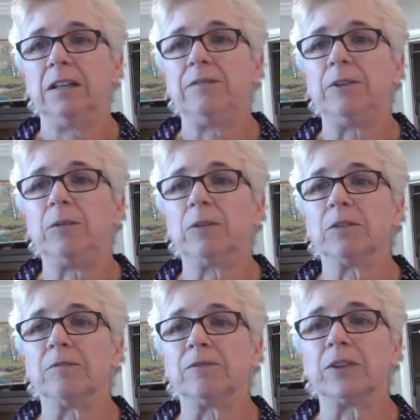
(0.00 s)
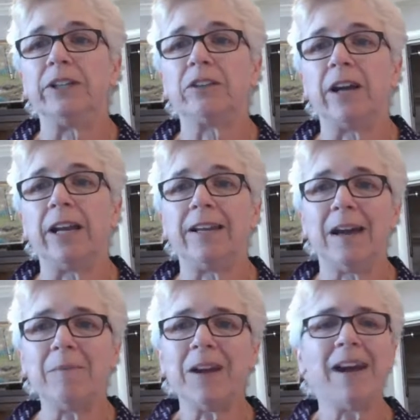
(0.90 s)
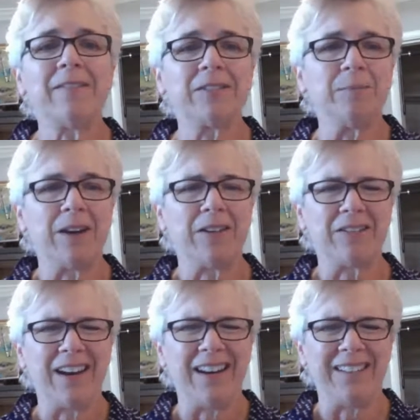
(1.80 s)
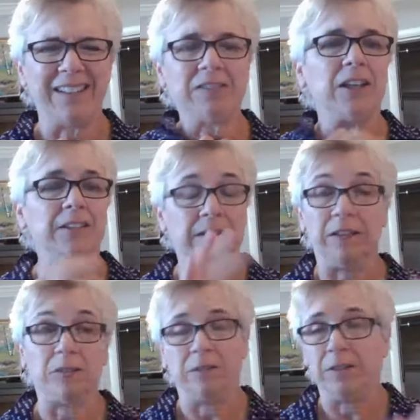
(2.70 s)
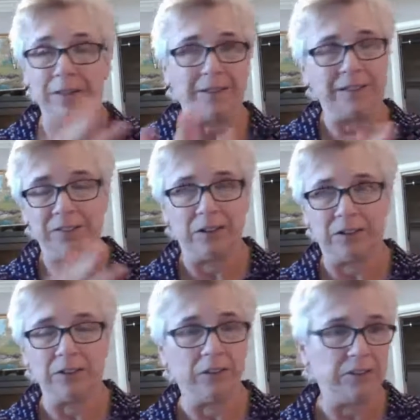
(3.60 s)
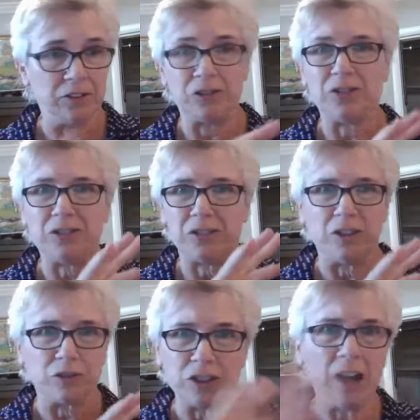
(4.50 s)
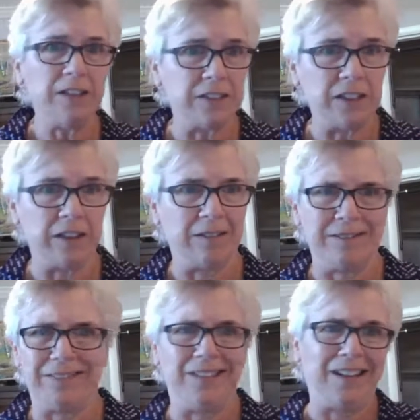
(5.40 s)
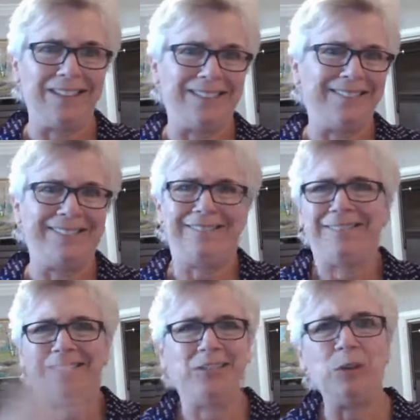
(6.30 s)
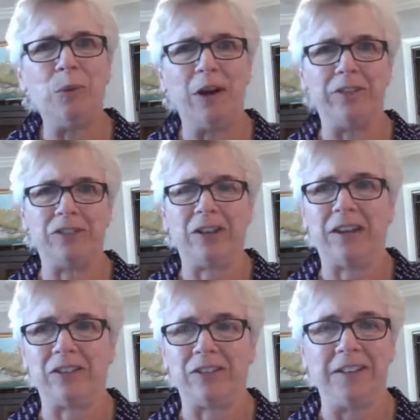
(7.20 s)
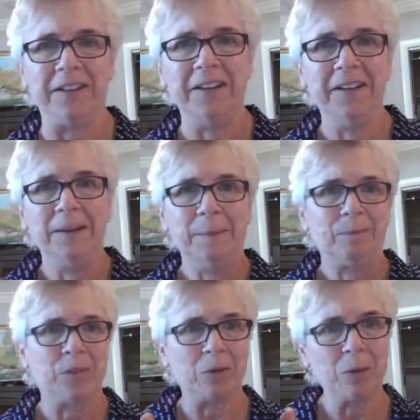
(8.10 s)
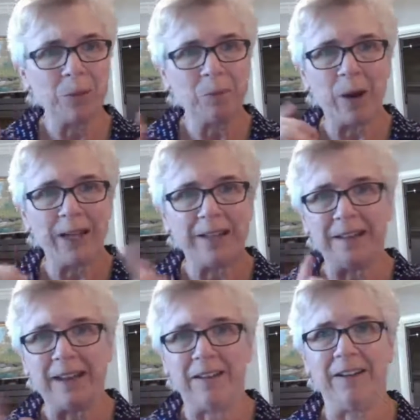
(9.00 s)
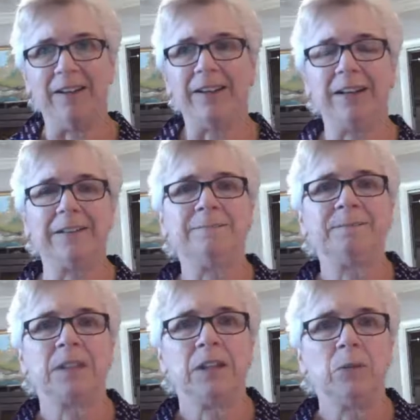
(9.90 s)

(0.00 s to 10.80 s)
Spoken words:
If you want some free training, I'm going to have some better training. There's not that it's not good. There's tons in there. It's like too much, actually. So I'm going to be breaking it down out here.